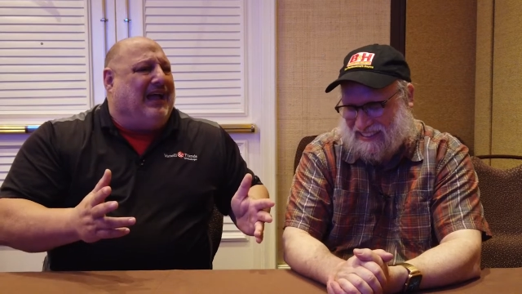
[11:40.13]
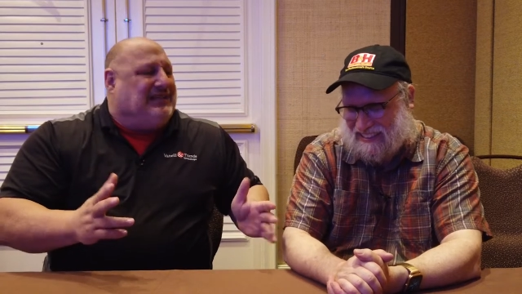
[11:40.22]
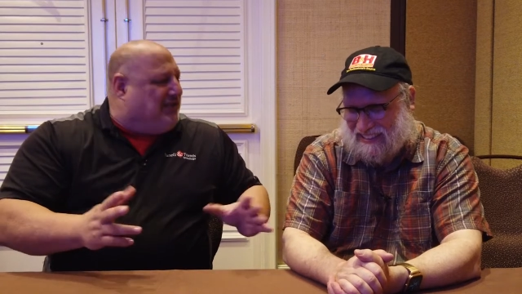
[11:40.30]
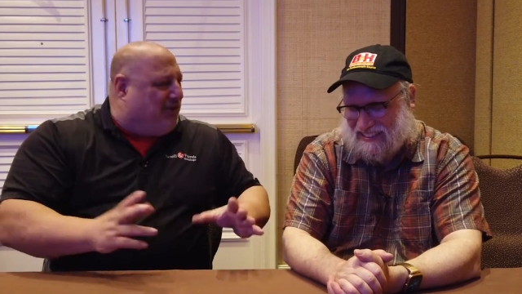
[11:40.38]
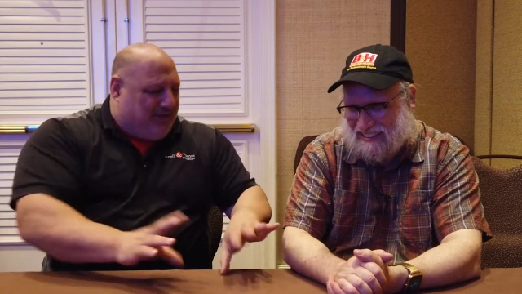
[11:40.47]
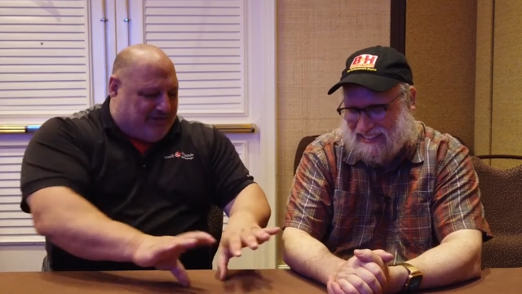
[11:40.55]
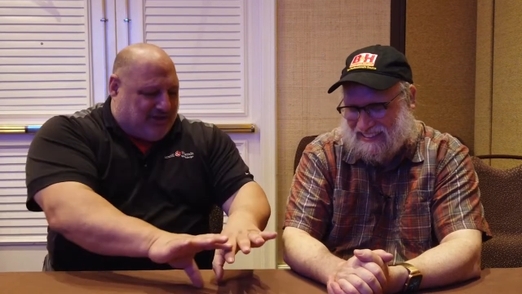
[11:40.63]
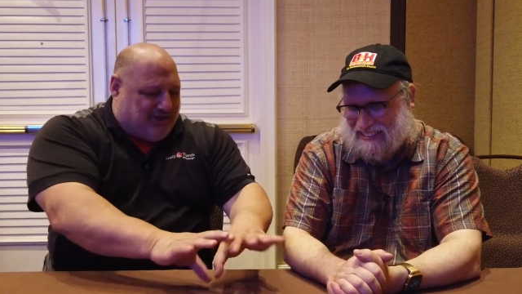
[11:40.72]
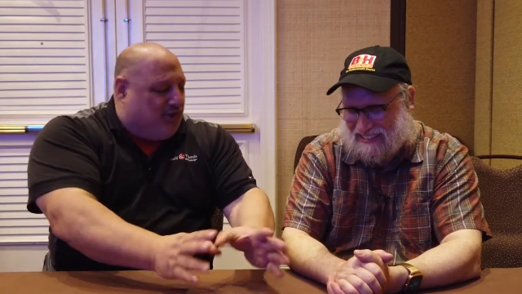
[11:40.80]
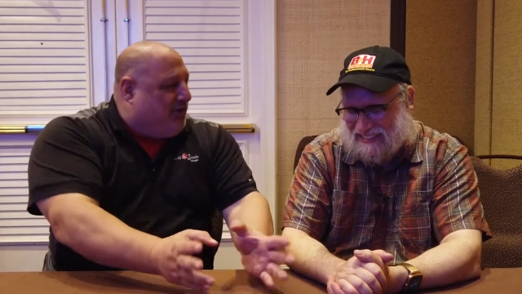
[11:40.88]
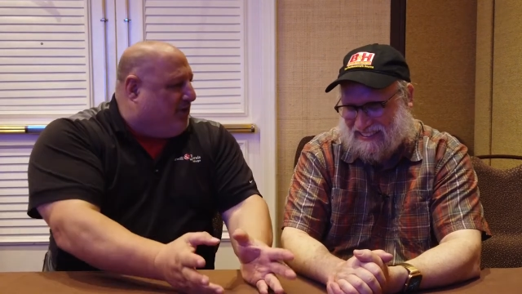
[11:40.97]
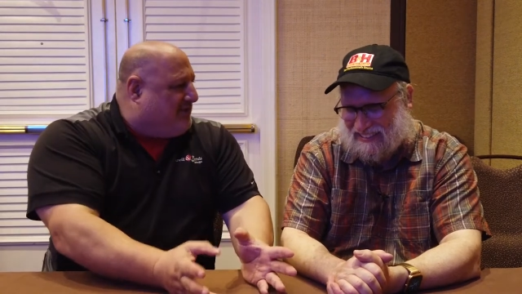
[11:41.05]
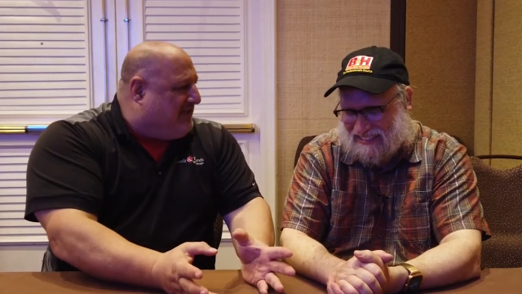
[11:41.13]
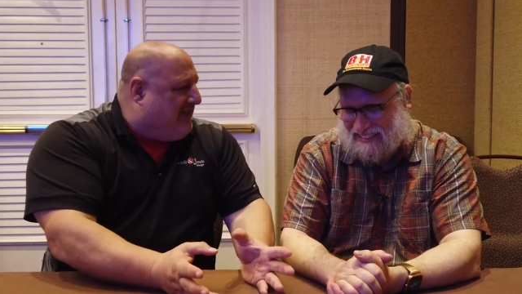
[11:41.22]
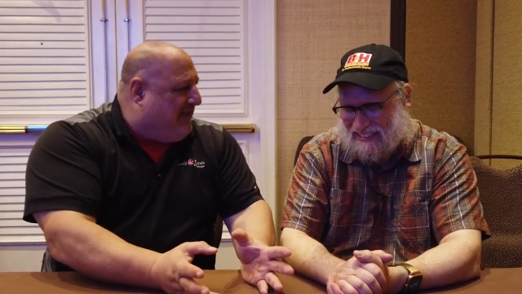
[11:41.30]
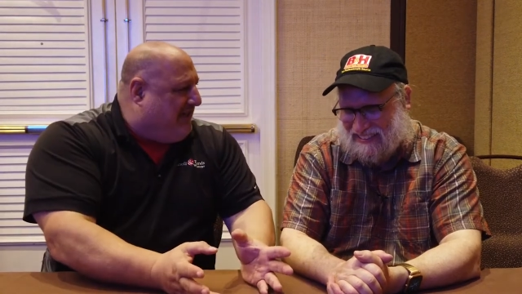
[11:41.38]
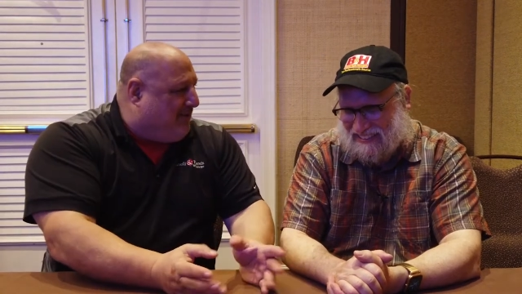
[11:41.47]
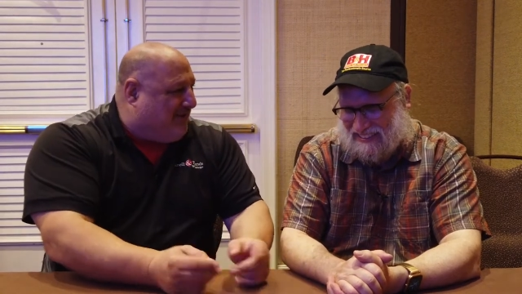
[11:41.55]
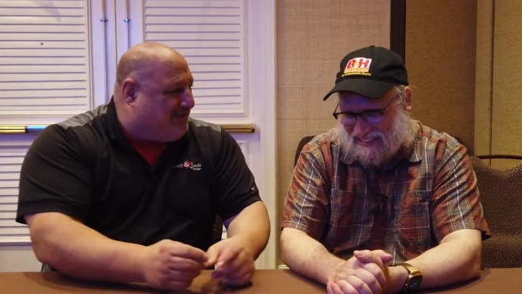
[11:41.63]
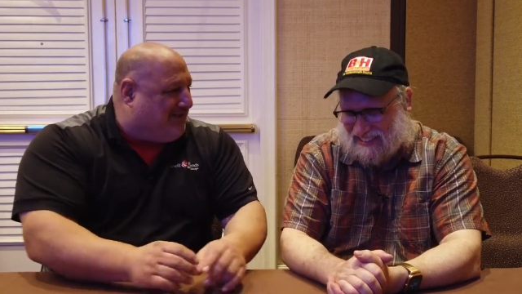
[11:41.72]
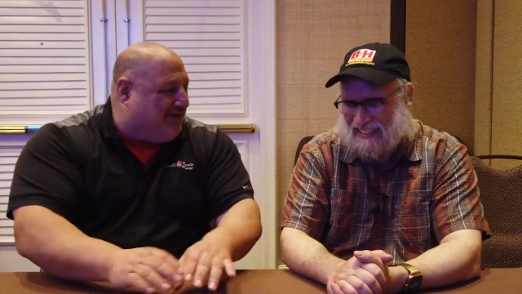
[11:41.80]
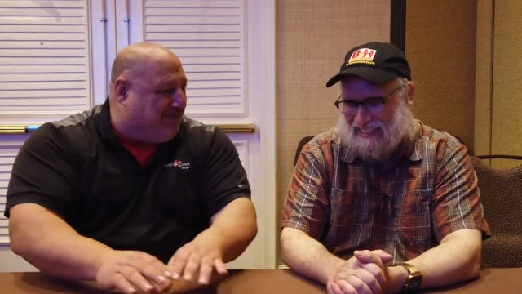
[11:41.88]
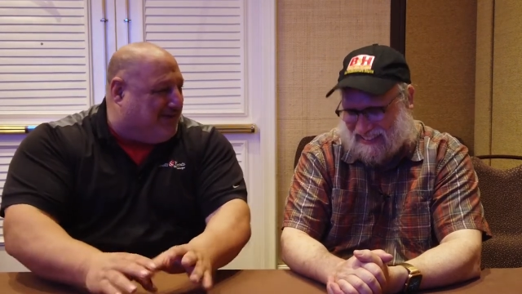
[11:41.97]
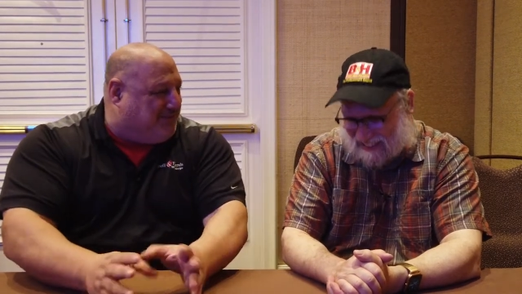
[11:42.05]
Speaker 1: A... I still like the studio scene, or I
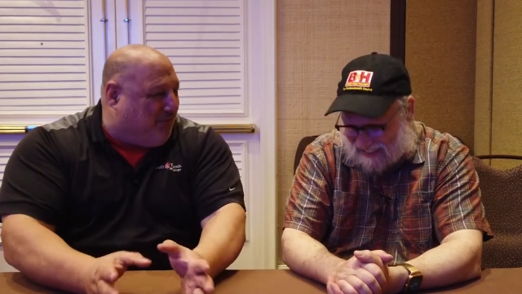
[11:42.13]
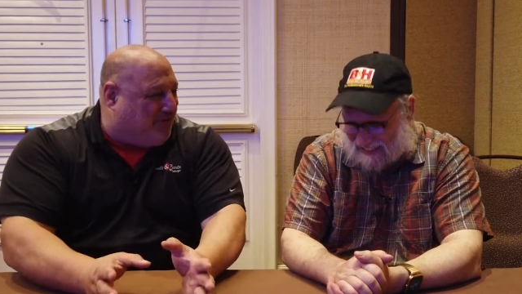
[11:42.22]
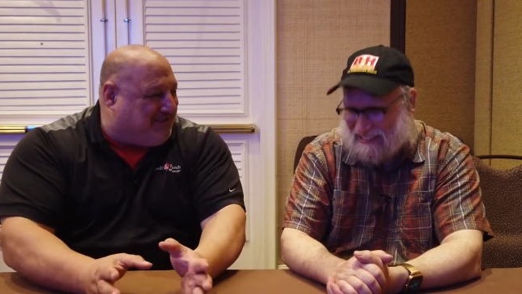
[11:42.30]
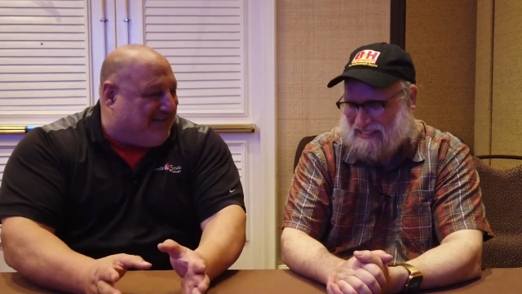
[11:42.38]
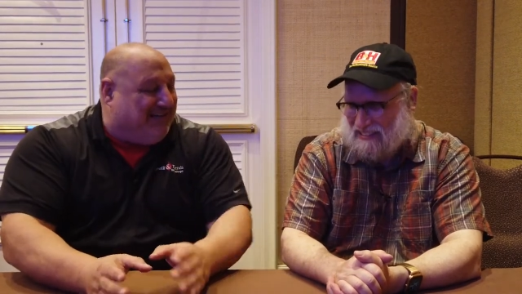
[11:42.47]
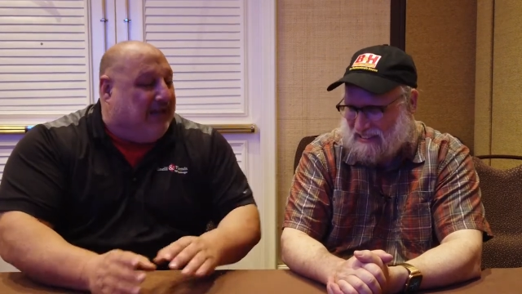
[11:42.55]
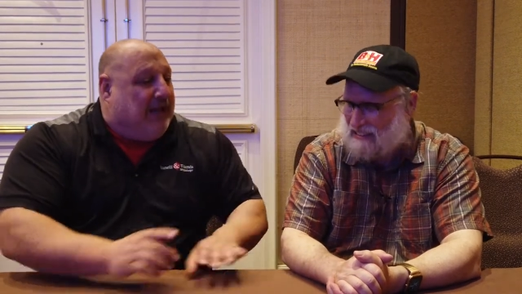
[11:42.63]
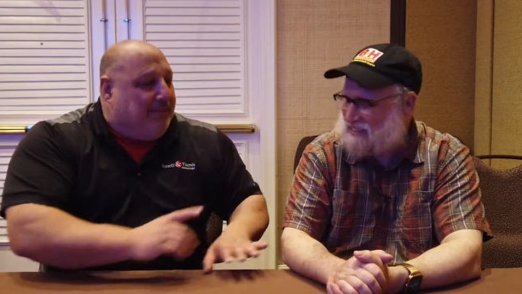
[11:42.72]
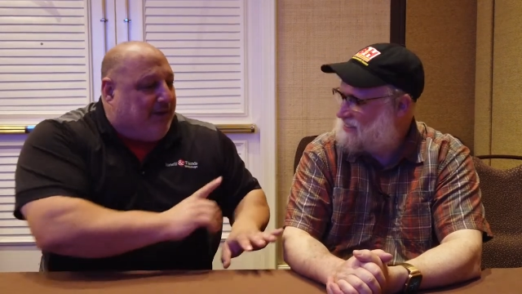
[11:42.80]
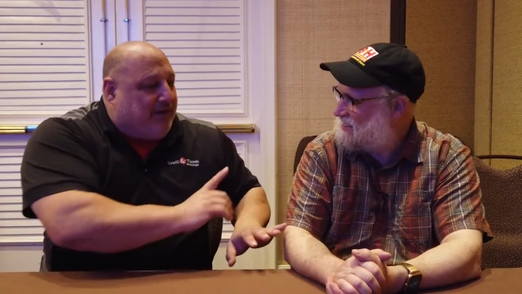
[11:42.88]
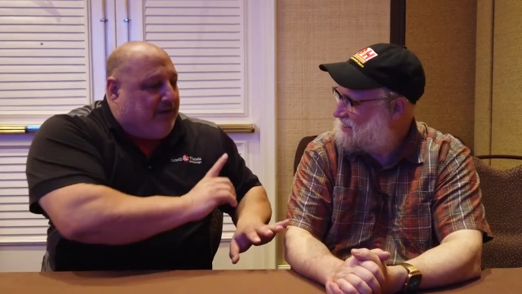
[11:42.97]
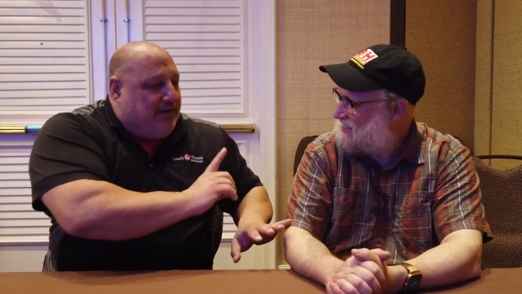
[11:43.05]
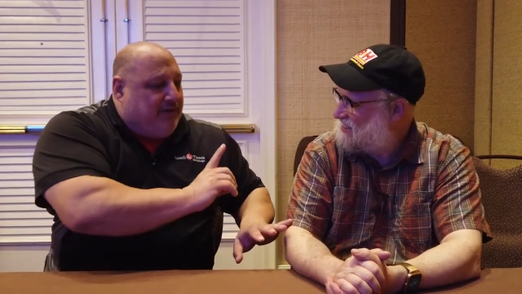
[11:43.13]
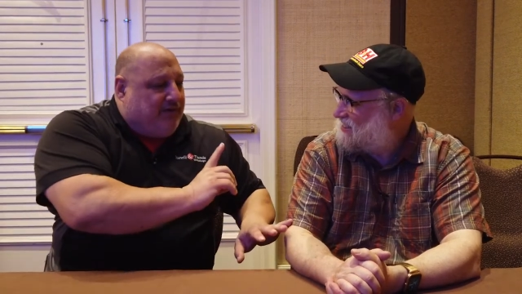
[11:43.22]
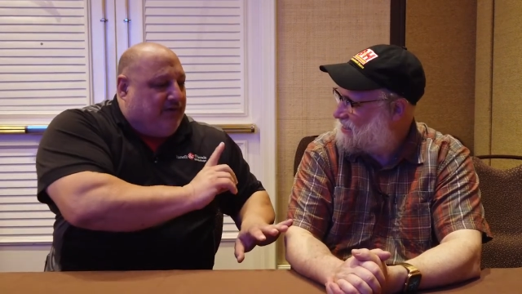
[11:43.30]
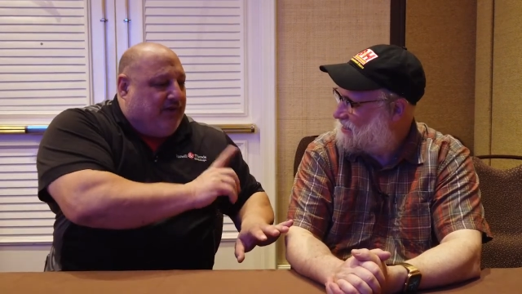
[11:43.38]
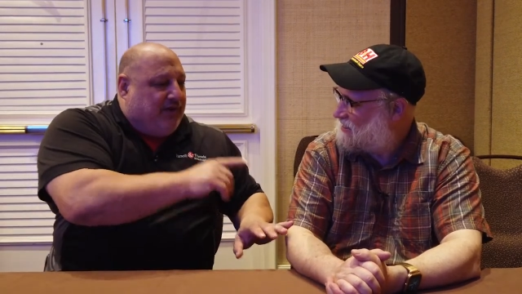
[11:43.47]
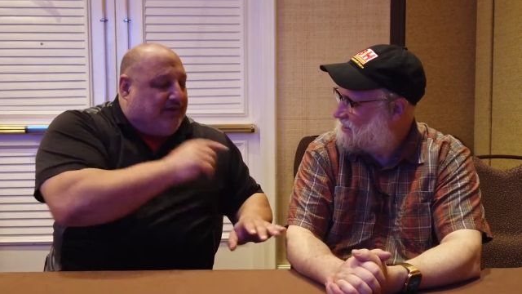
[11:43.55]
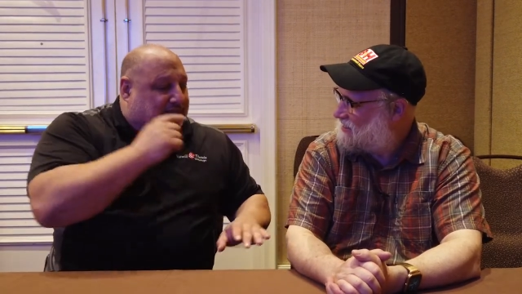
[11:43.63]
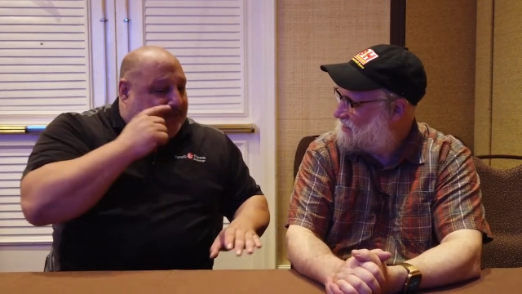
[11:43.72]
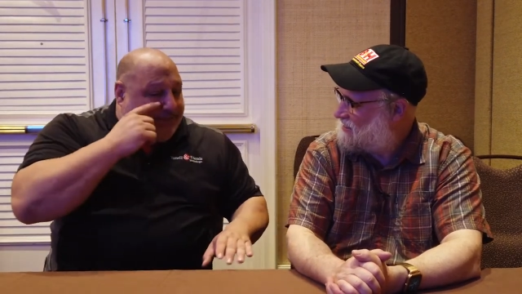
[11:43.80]
still uh, like my uh, sports yeah. scene. But the, the